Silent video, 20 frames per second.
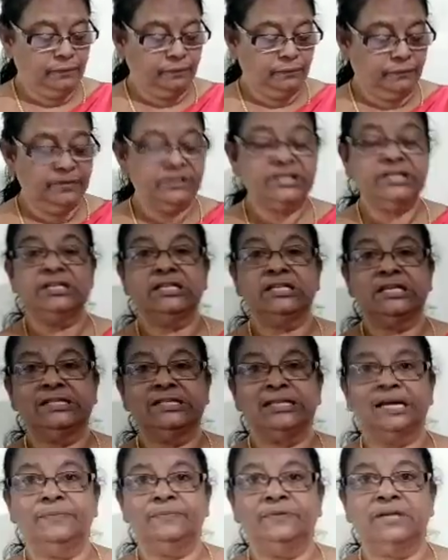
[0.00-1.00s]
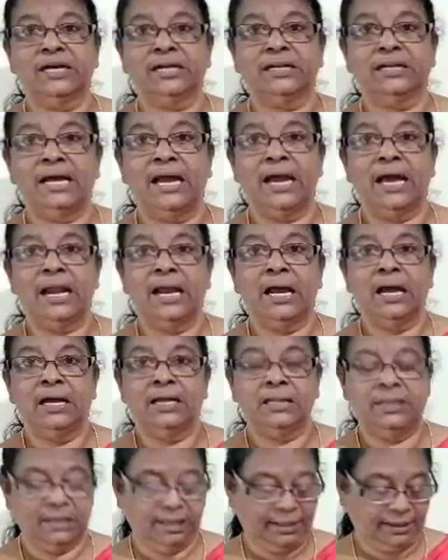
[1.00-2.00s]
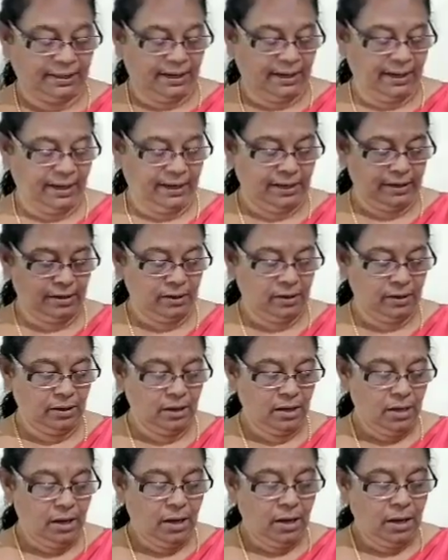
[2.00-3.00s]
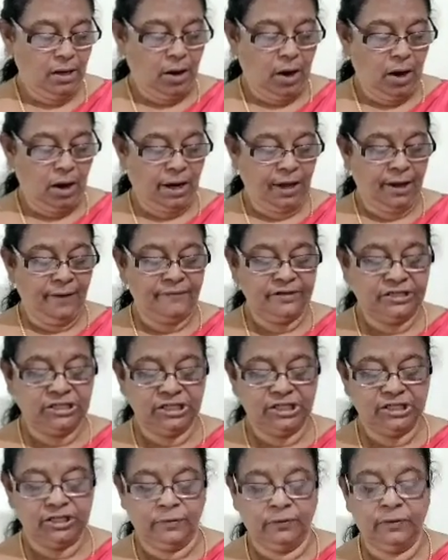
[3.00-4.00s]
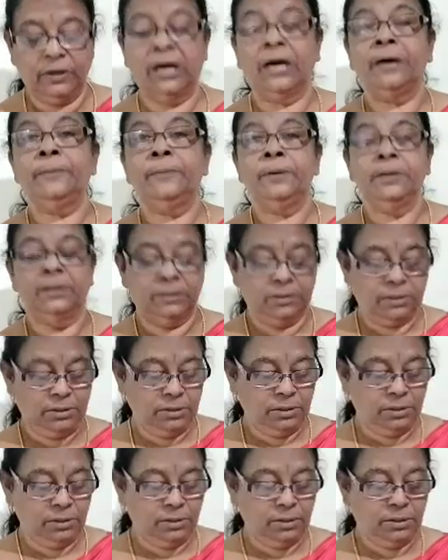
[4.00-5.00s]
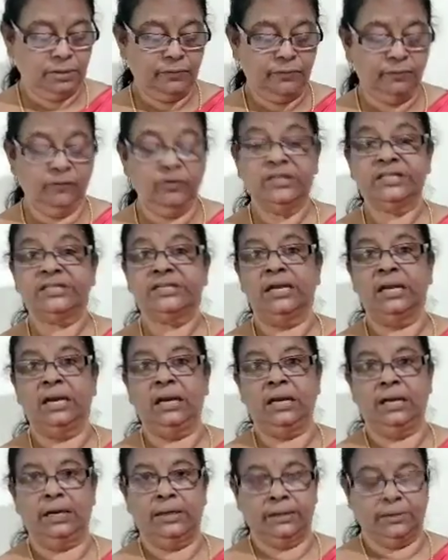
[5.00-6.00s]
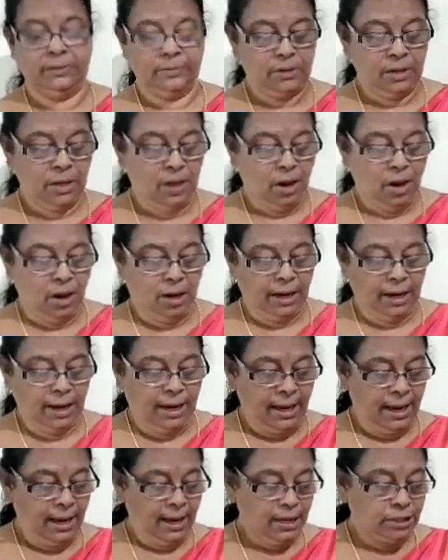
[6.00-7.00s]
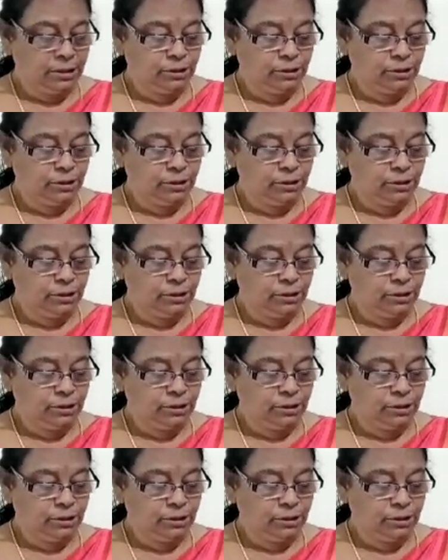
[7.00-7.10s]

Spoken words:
Which is the subject there? The train. Okay. Which is the verb? Whistled. Okay.